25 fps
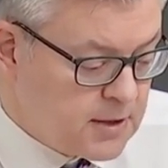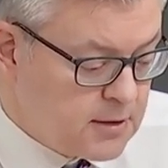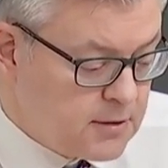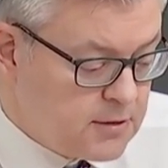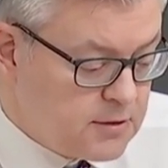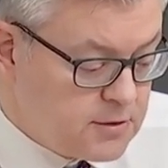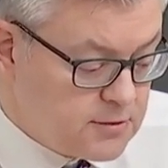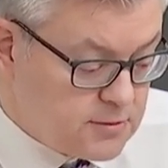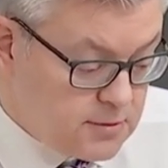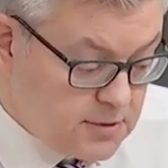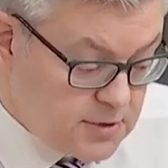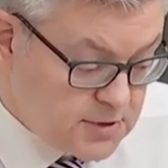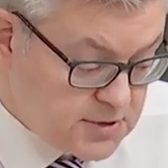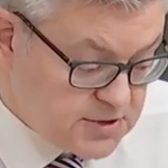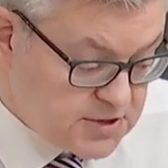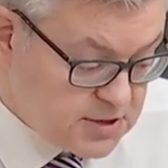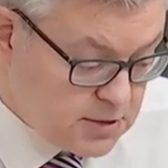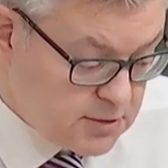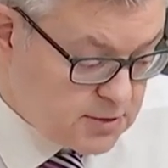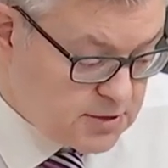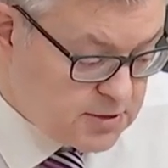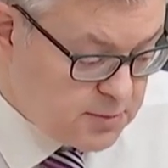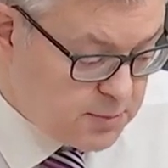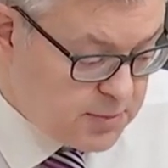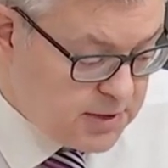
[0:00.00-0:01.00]
The, the
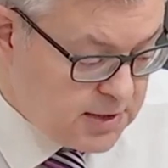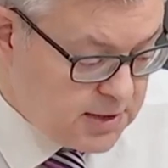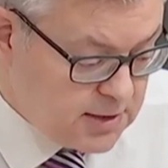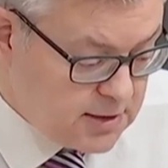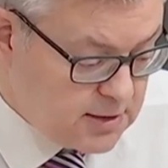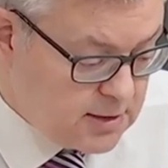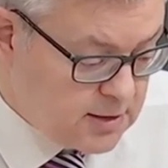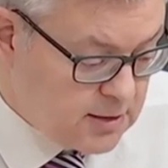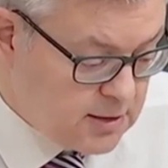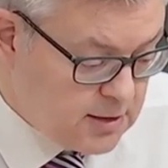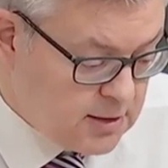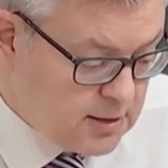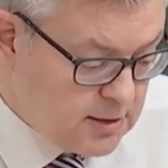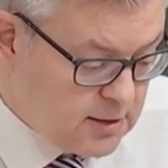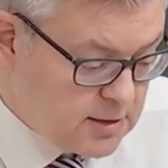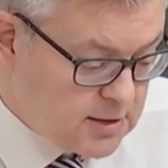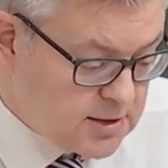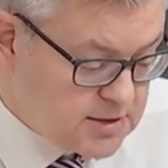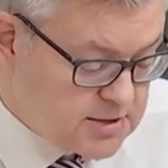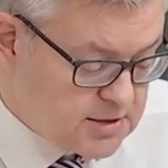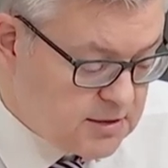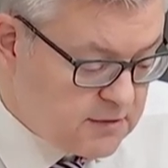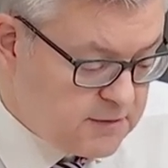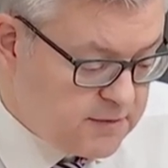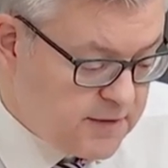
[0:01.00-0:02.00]
result being
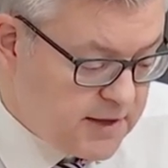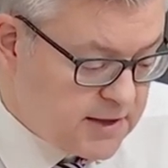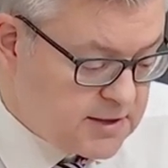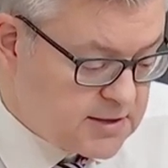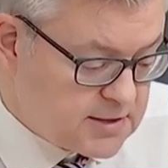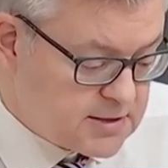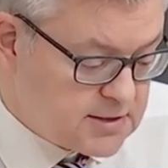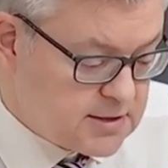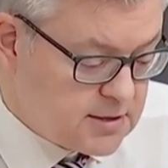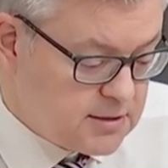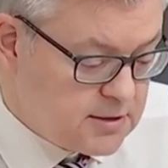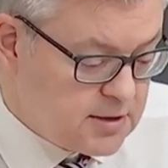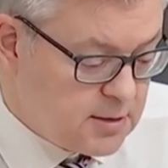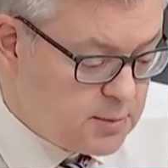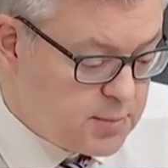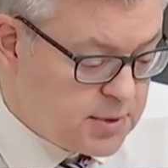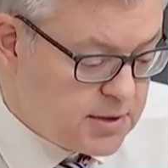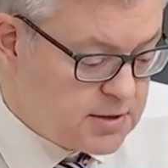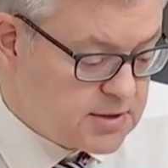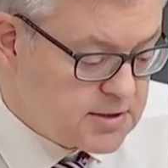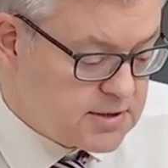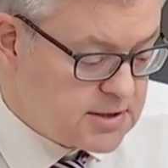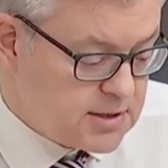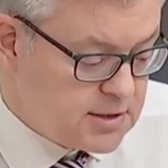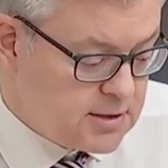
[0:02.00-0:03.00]
that it affected the
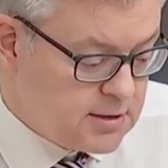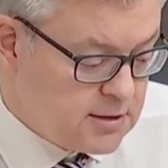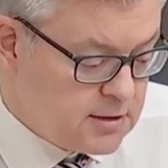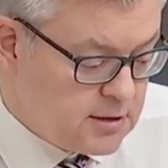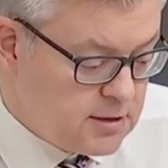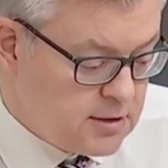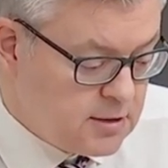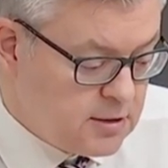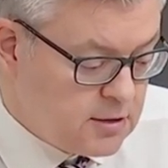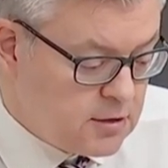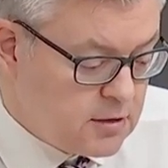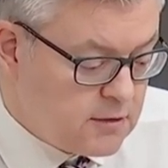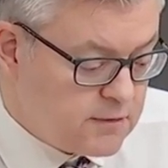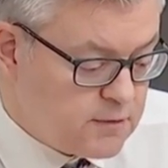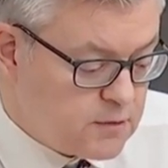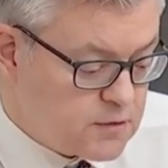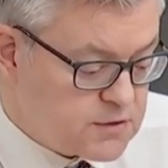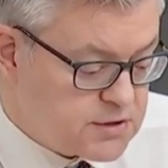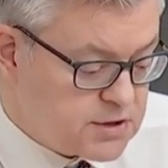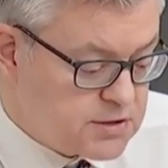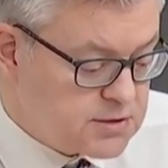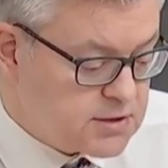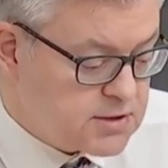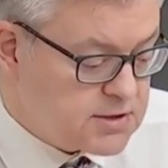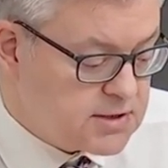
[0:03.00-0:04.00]
ability of
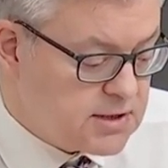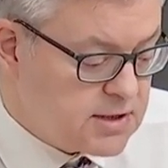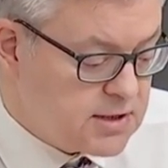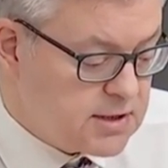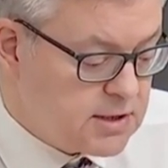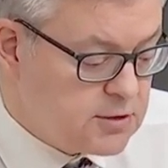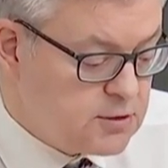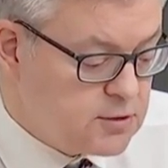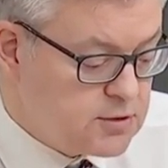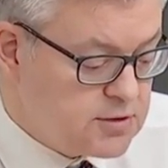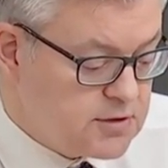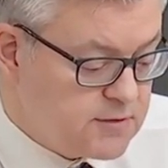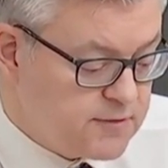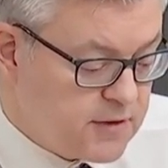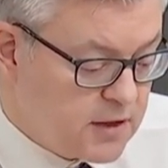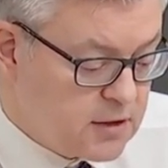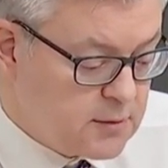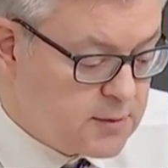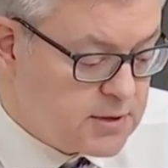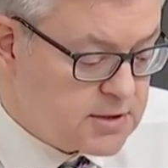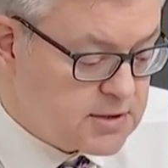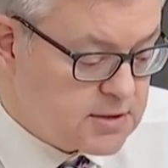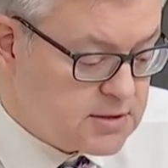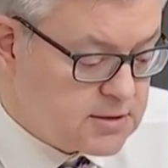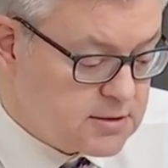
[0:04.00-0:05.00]
those undertaking new
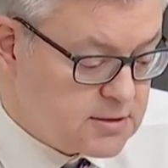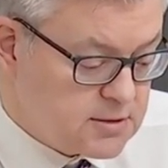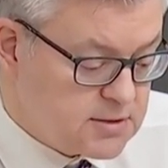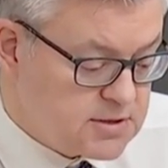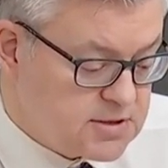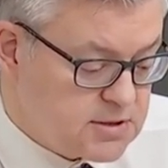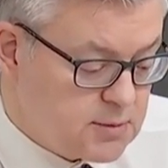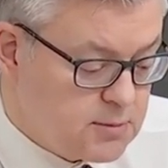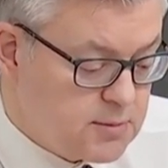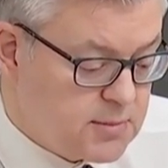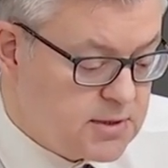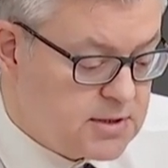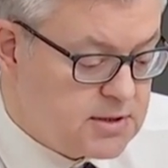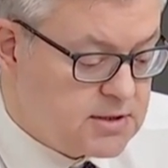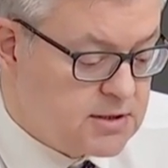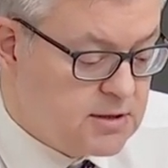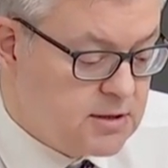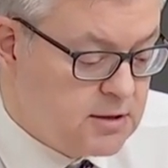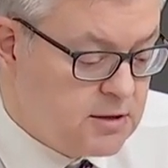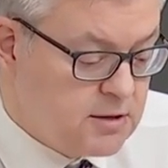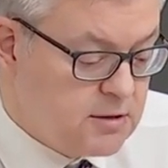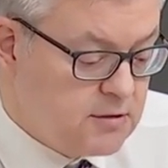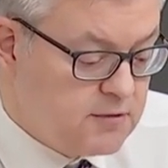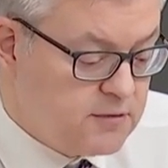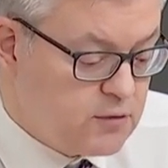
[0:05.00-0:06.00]
development to submit
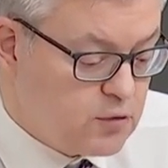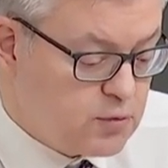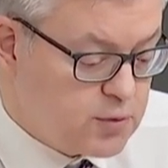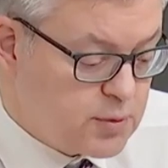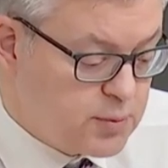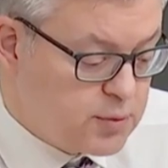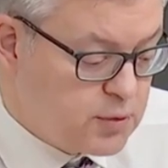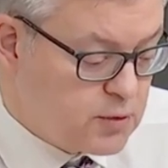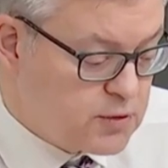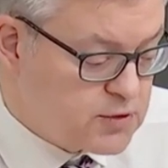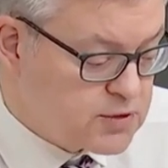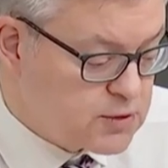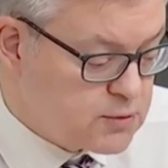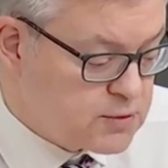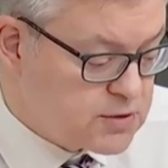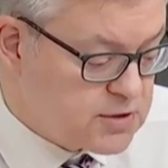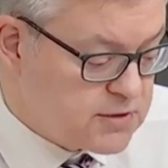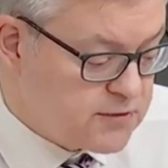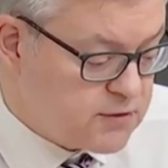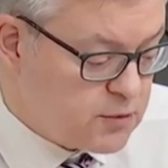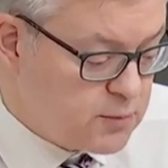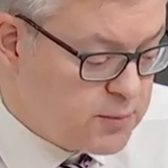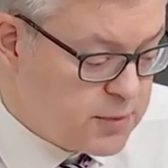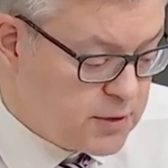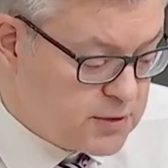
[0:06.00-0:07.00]
full proposals
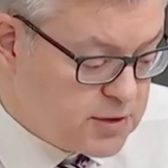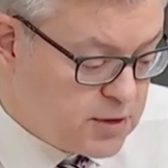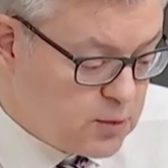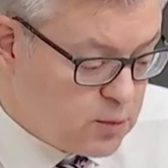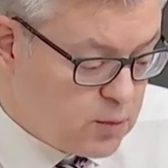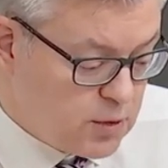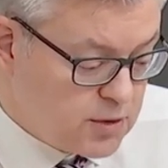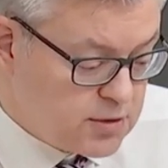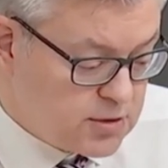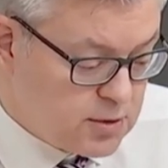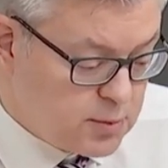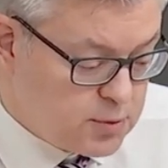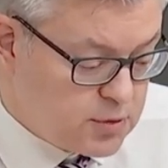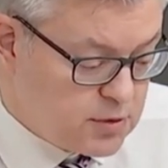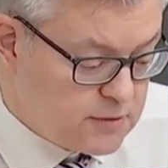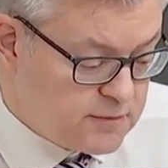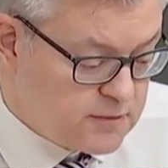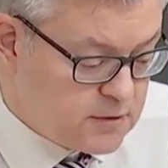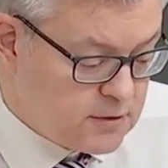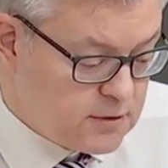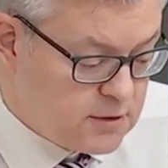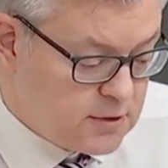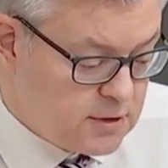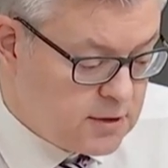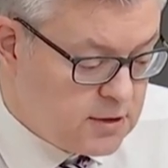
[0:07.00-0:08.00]
for building warrant
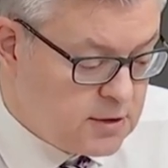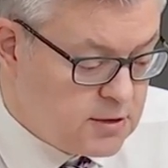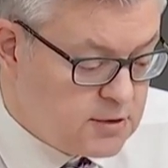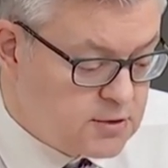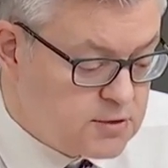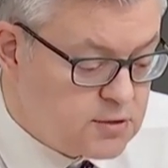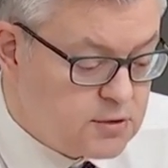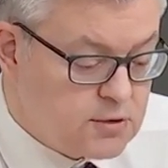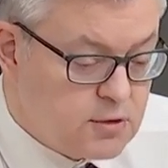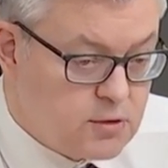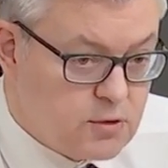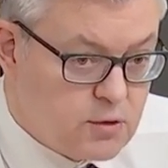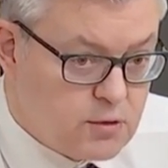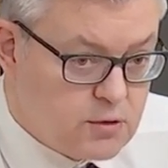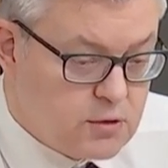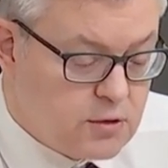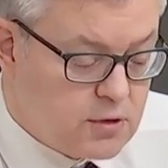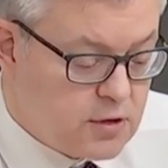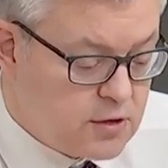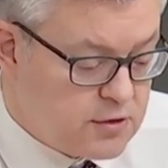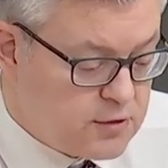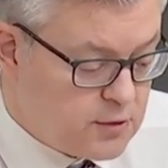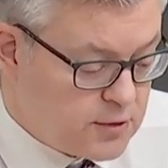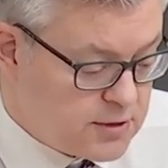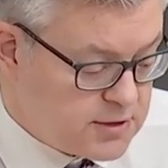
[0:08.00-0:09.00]
approval to the local
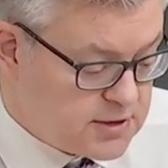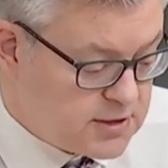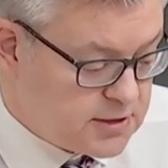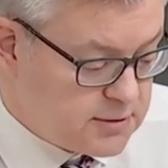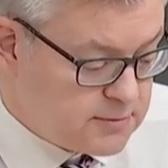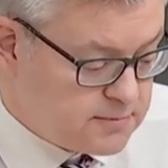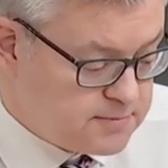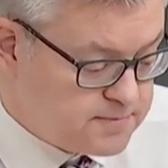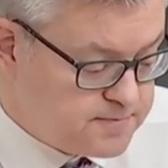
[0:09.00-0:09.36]
authority.